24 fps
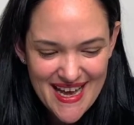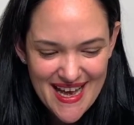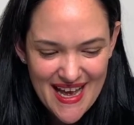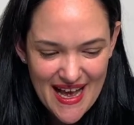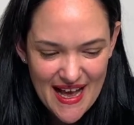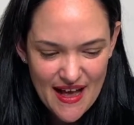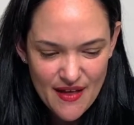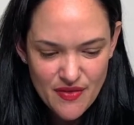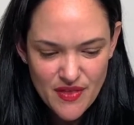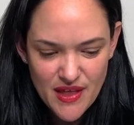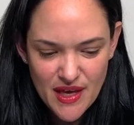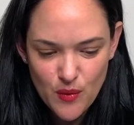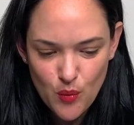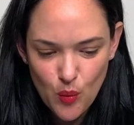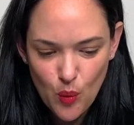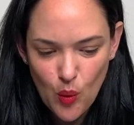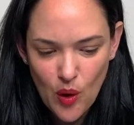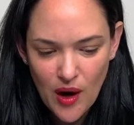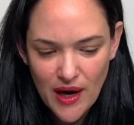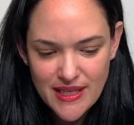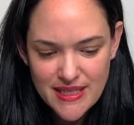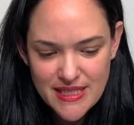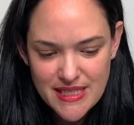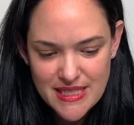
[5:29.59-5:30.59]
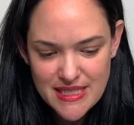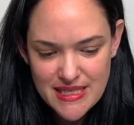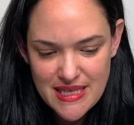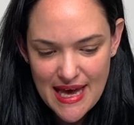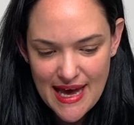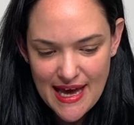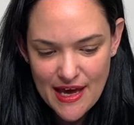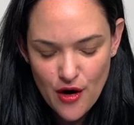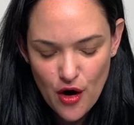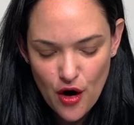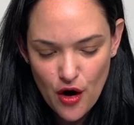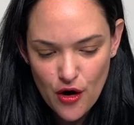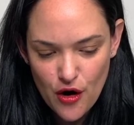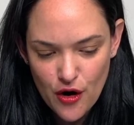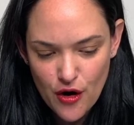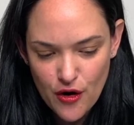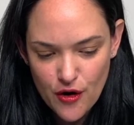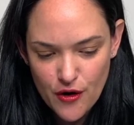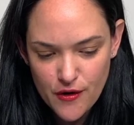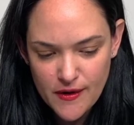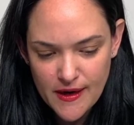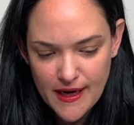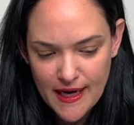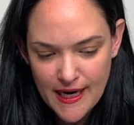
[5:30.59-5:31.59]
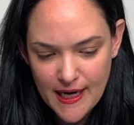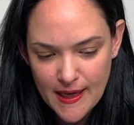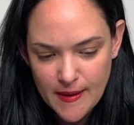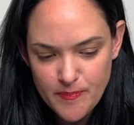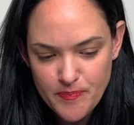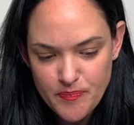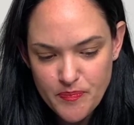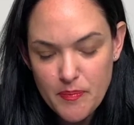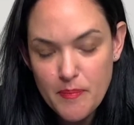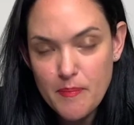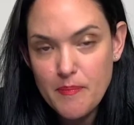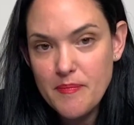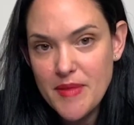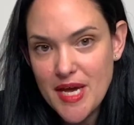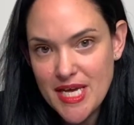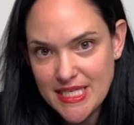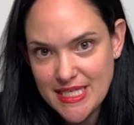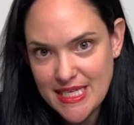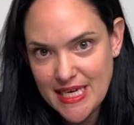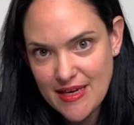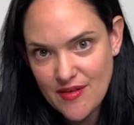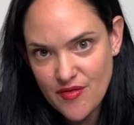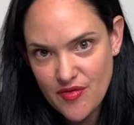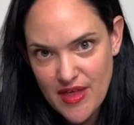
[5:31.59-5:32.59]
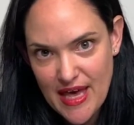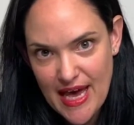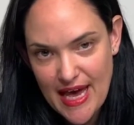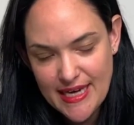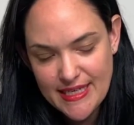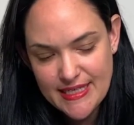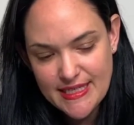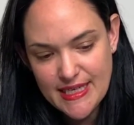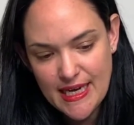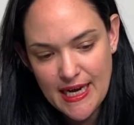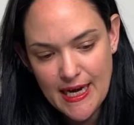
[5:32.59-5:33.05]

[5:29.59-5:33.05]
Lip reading: and then ones that are missing that